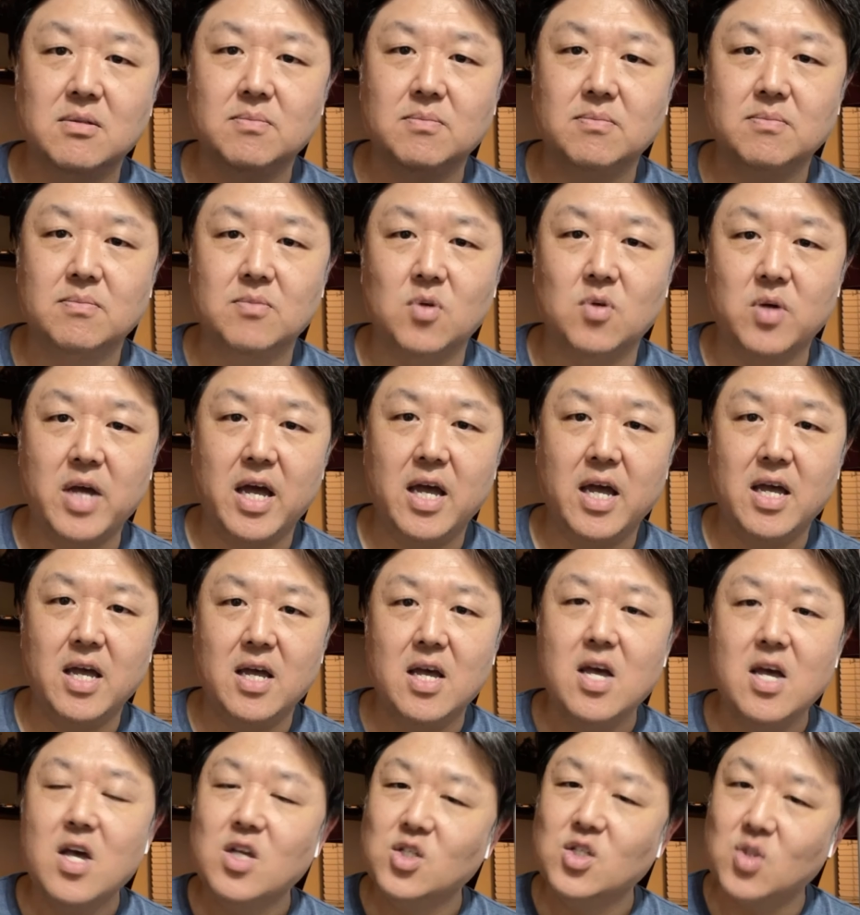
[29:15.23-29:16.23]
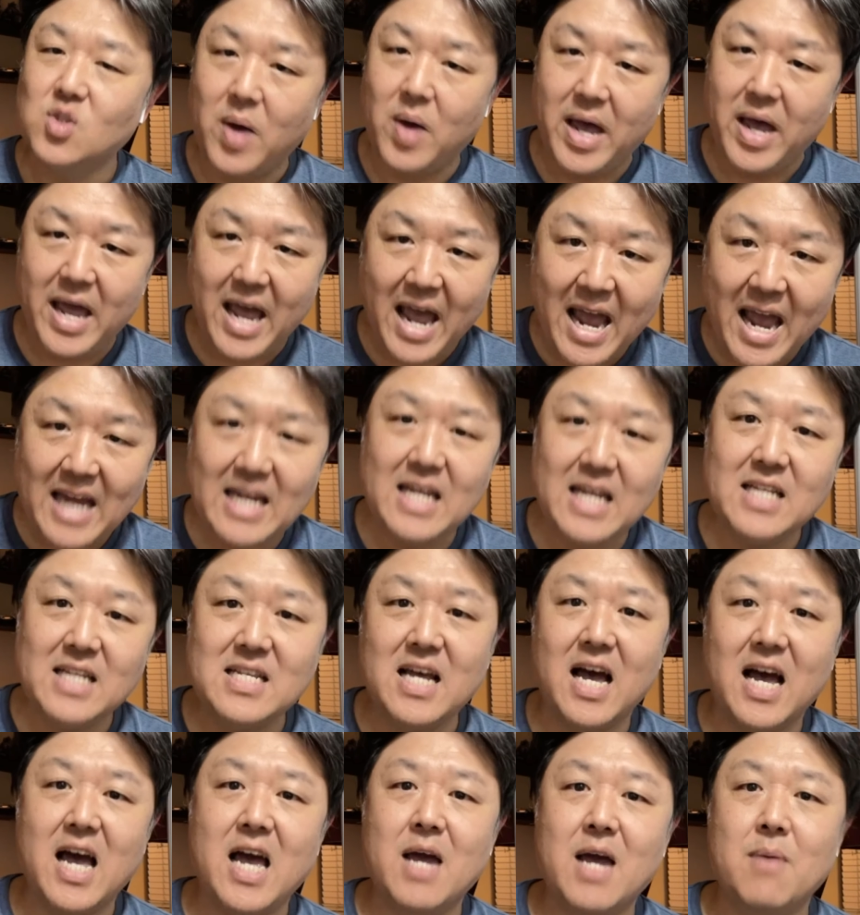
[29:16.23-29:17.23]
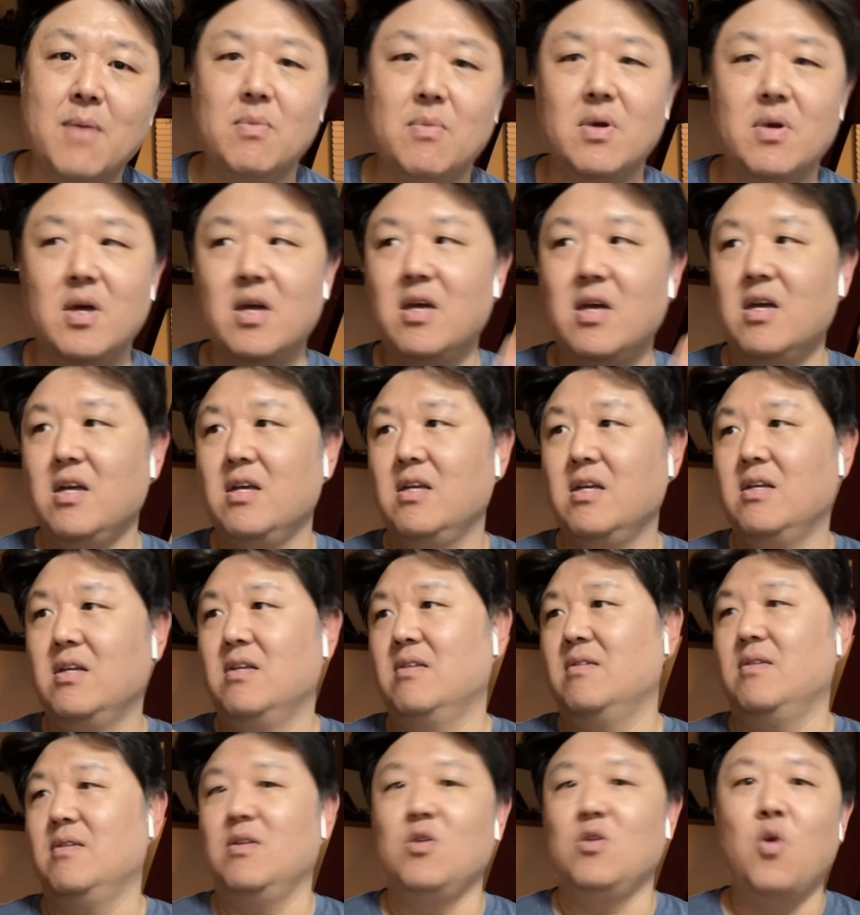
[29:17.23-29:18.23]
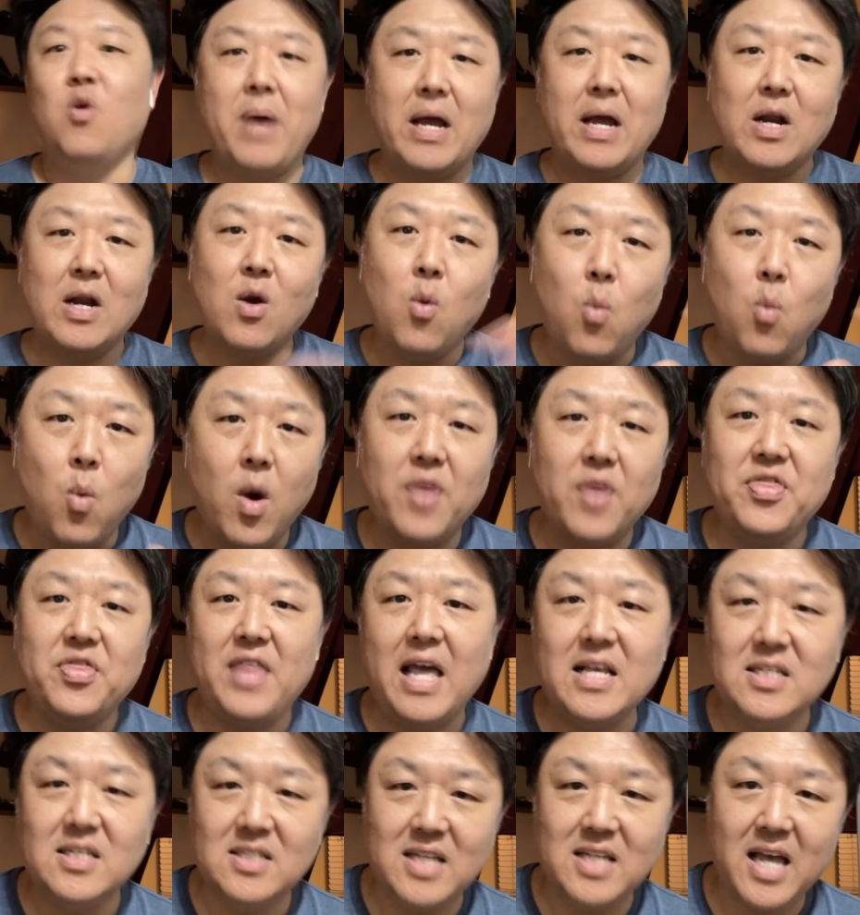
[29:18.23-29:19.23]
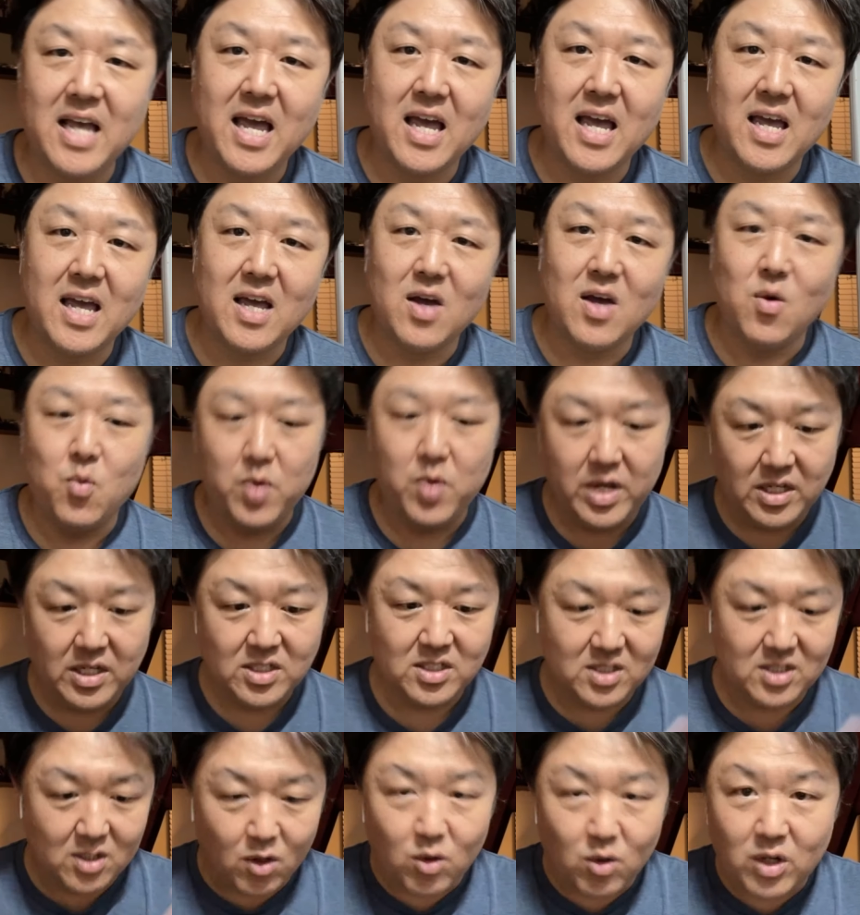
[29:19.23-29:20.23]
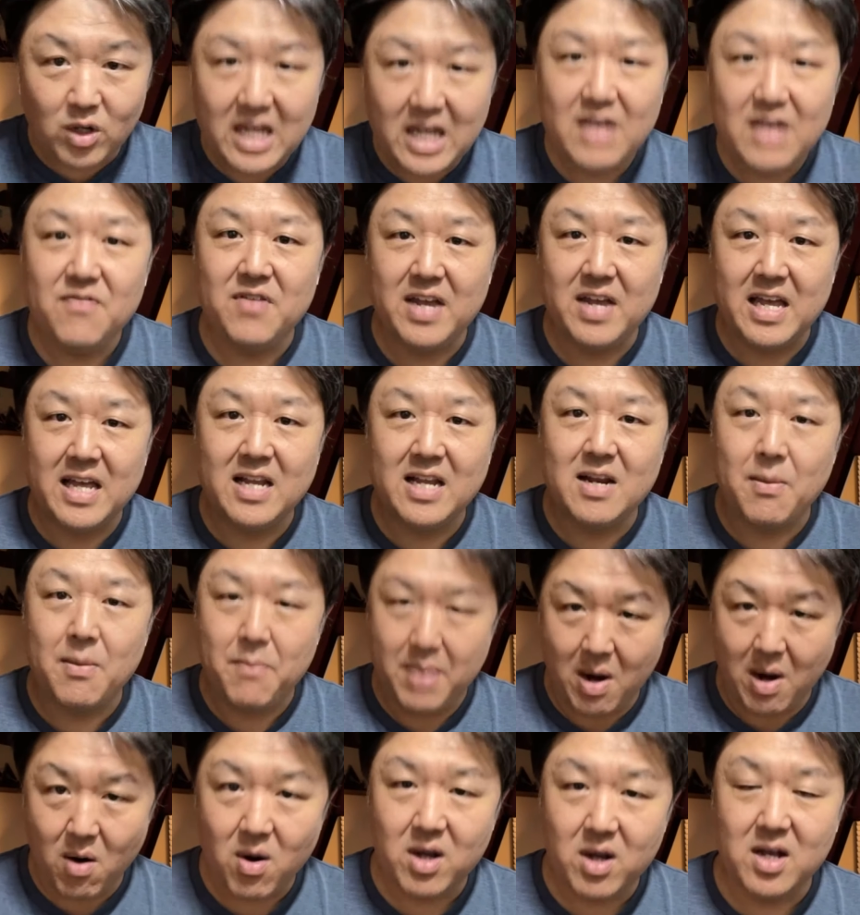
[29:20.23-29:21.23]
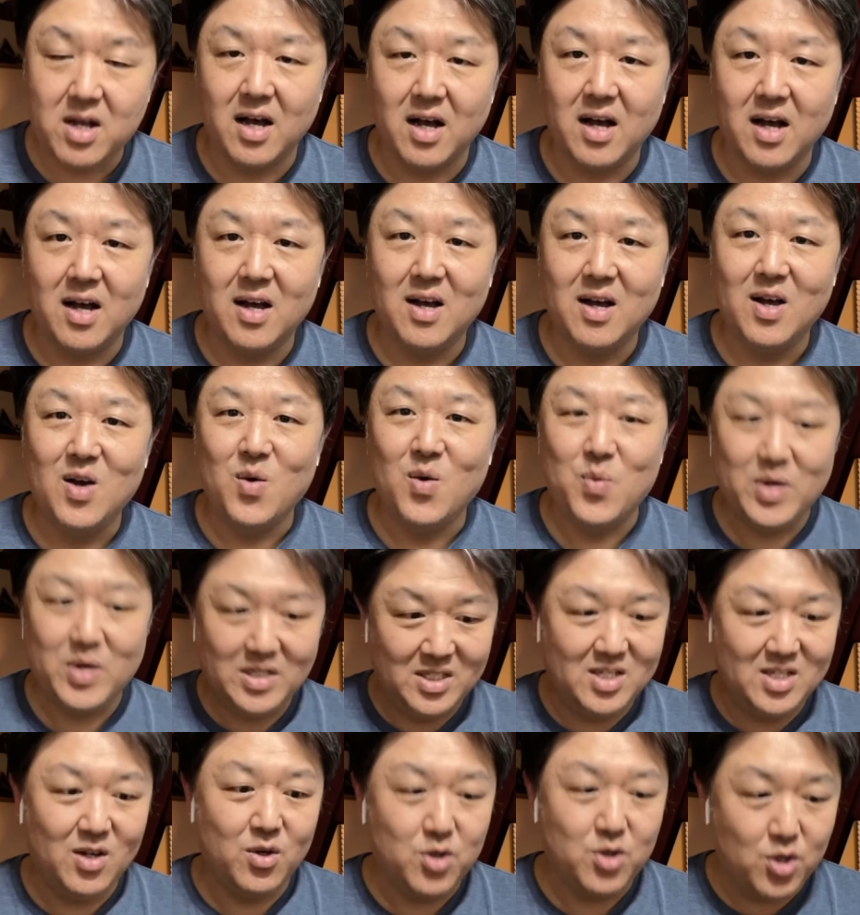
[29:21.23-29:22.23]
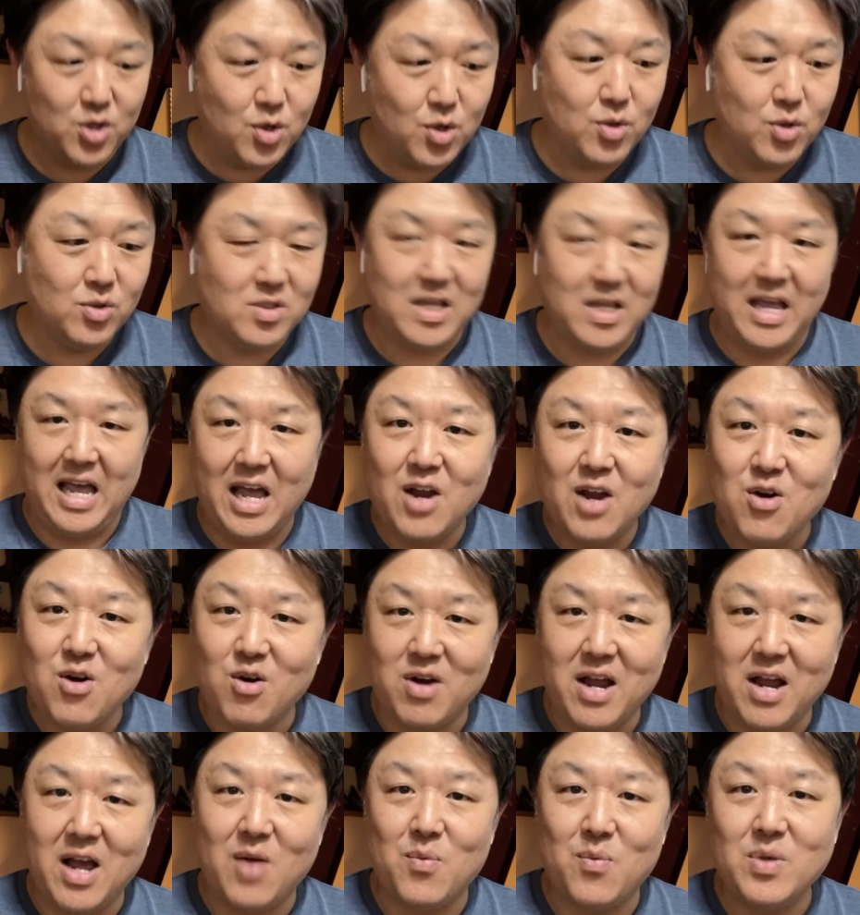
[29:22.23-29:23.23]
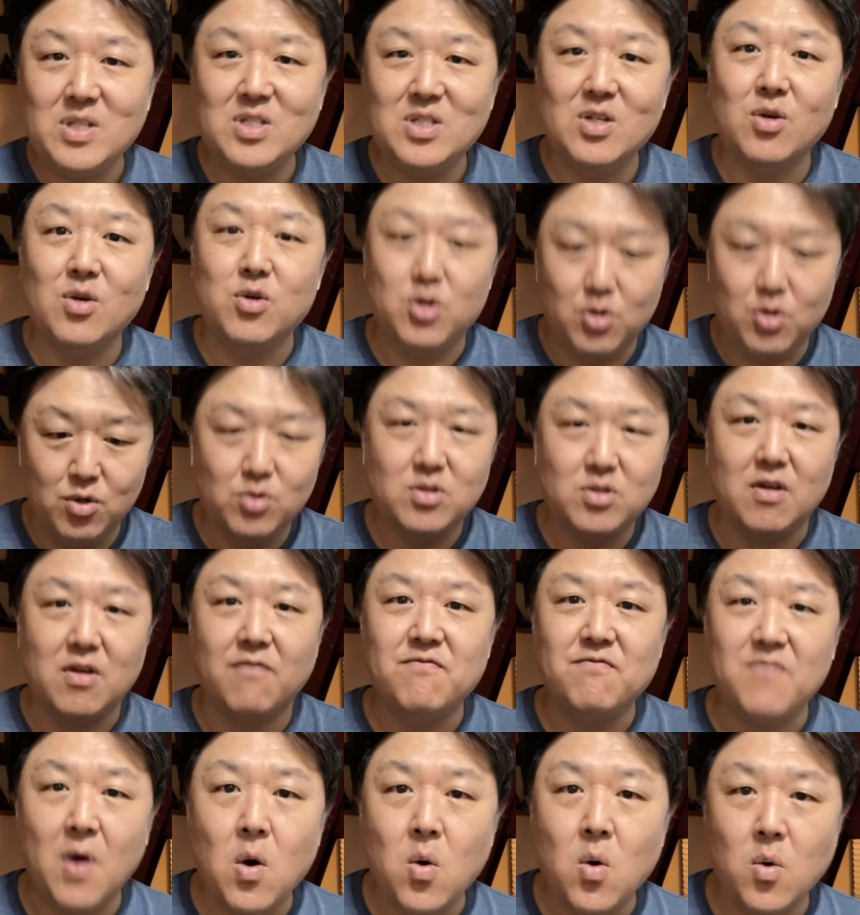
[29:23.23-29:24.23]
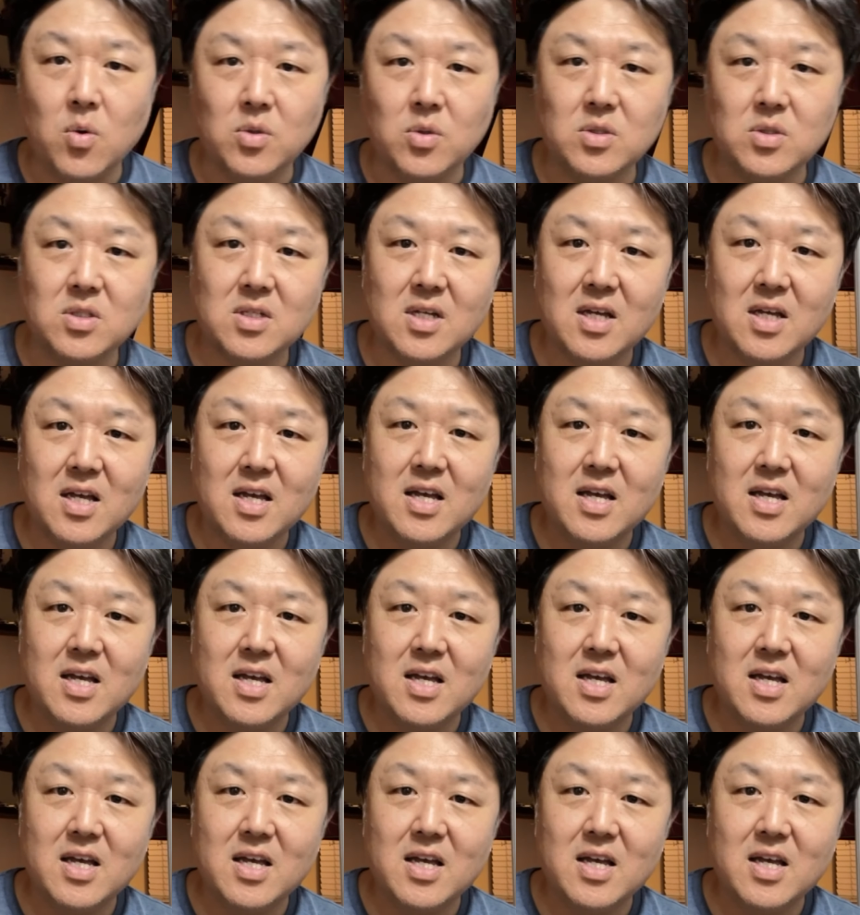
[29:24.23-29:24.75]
Okay? So at any time, no matter what they say, we still live in America. We still use the internet. We still use the phones.